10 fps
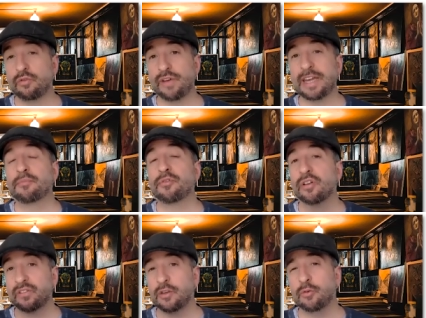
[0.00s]
any
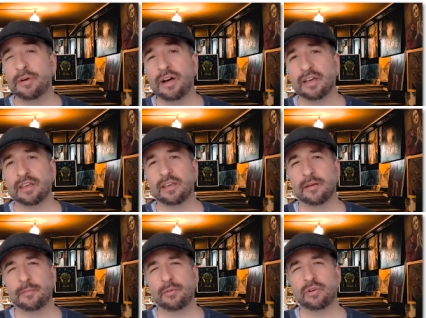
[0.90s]
products that you buy?
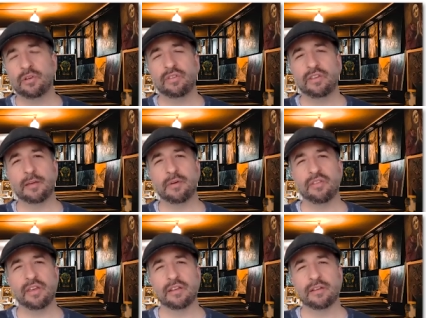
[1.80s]
I mean, what do you think
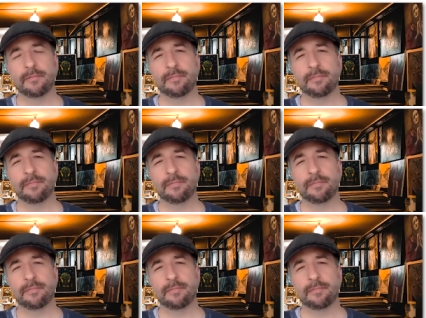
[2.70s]
about that?